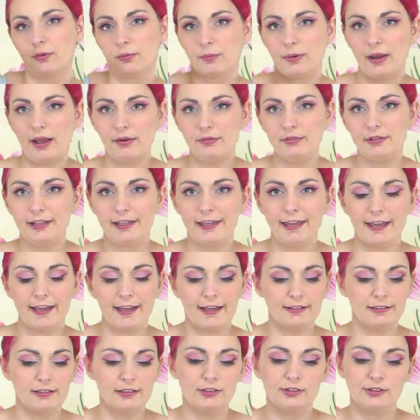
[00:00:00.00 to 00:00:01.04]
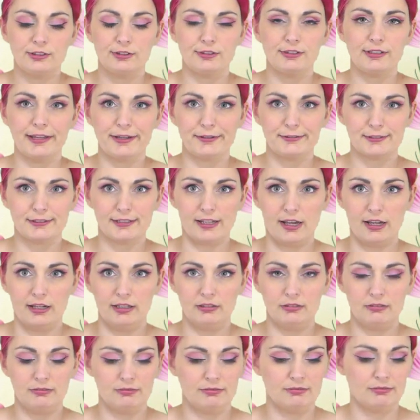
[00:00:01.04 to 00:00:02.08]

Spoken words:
around again to the outside.